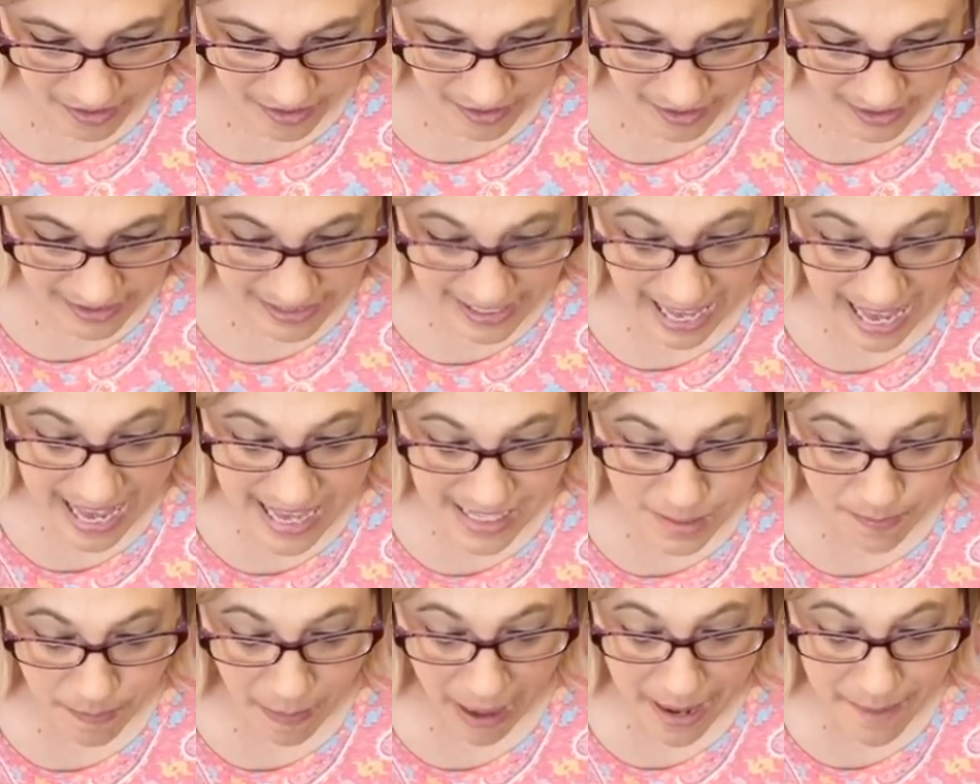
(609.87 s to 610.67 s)

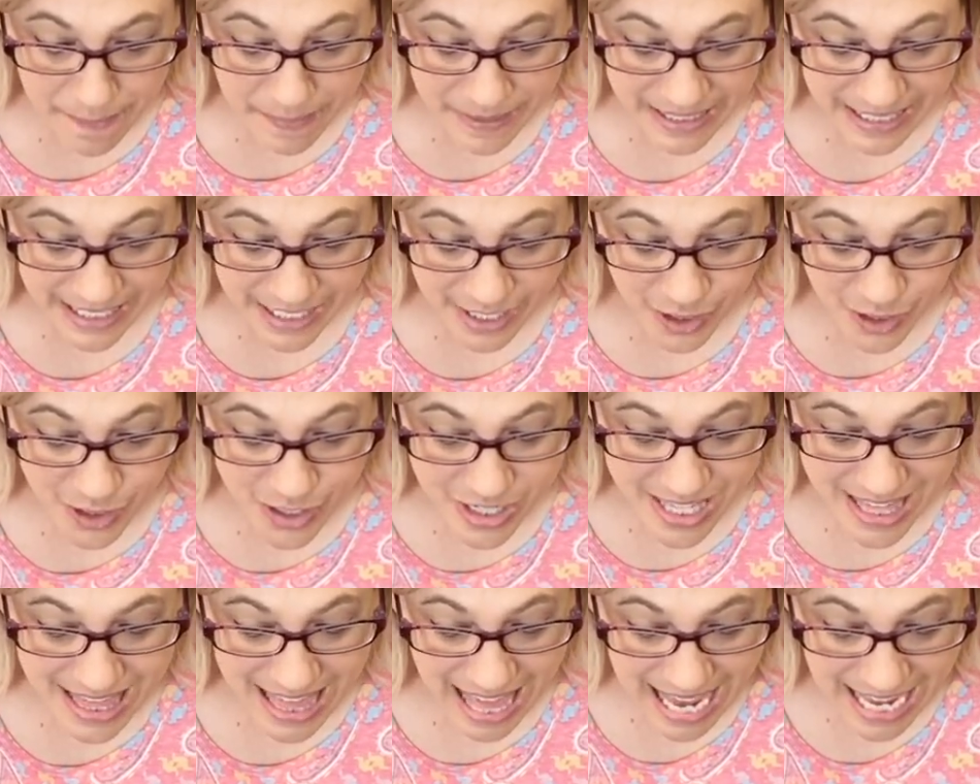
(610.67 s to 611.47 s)
Yes, pipe cleaners.
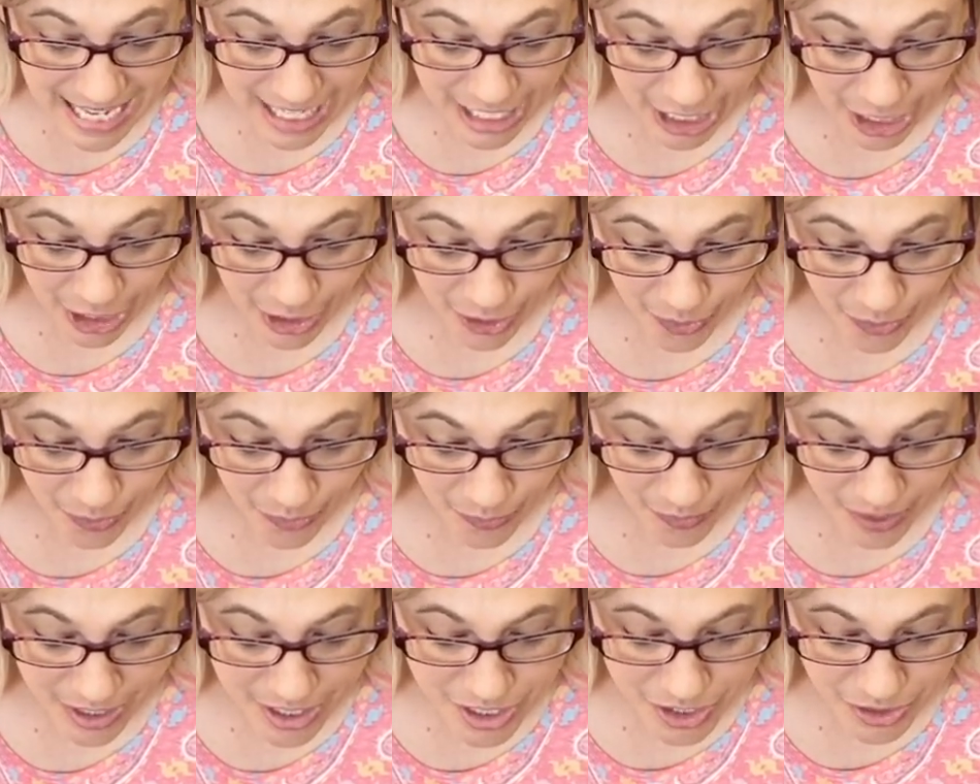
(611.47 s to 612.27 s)
Thank
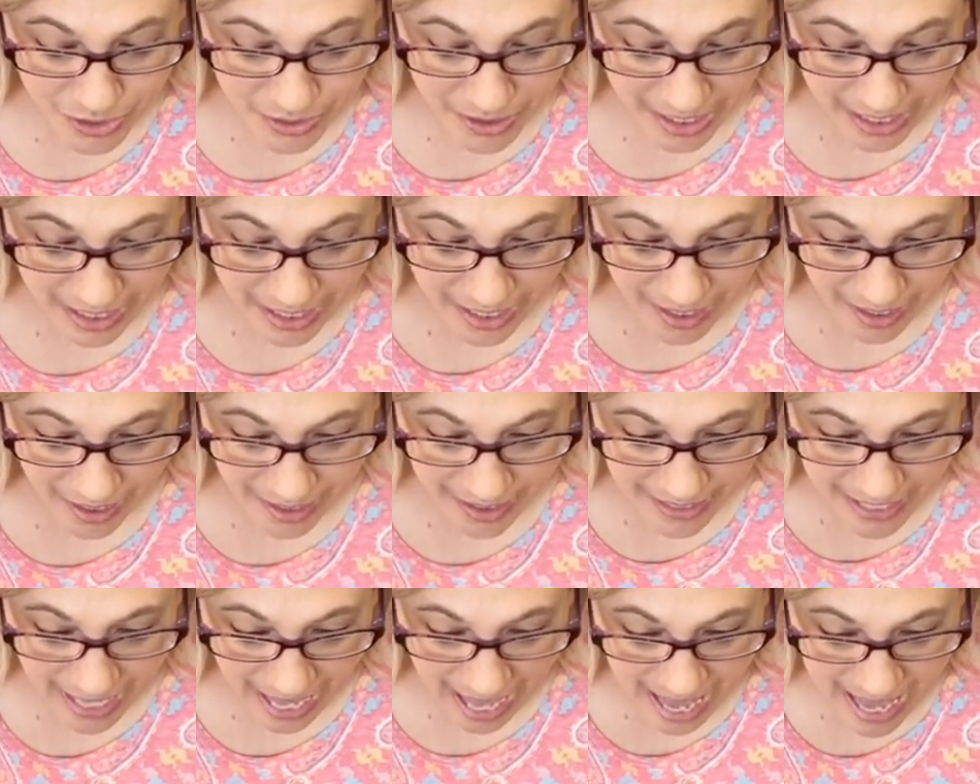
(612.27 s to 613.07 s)
you, Judy.
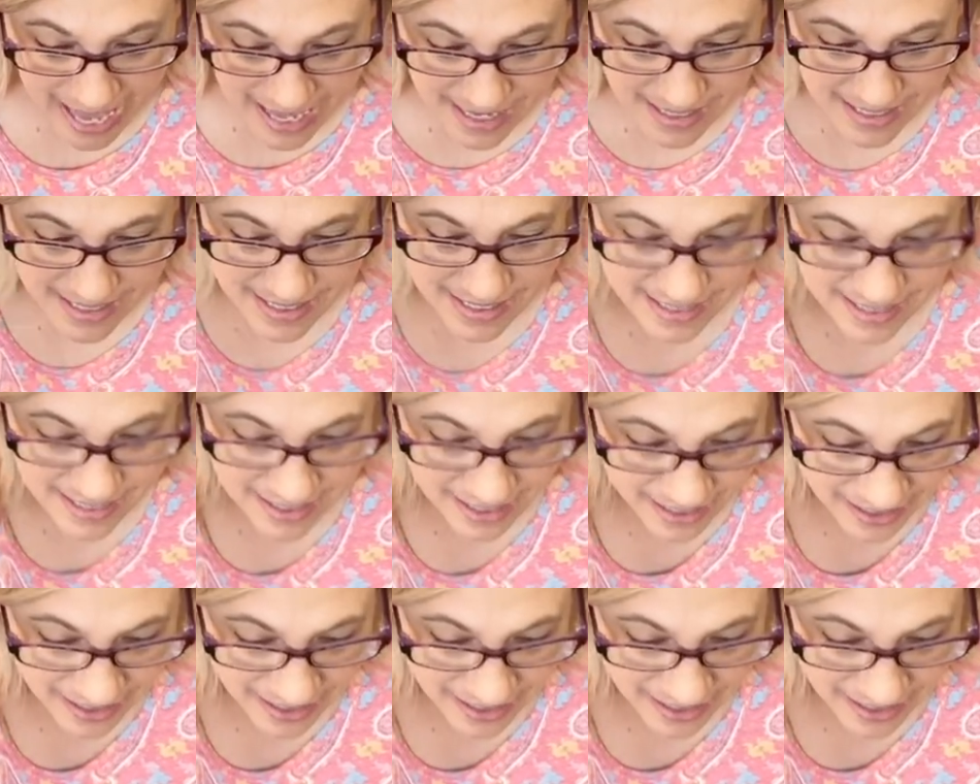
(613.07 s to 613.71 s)
Yes.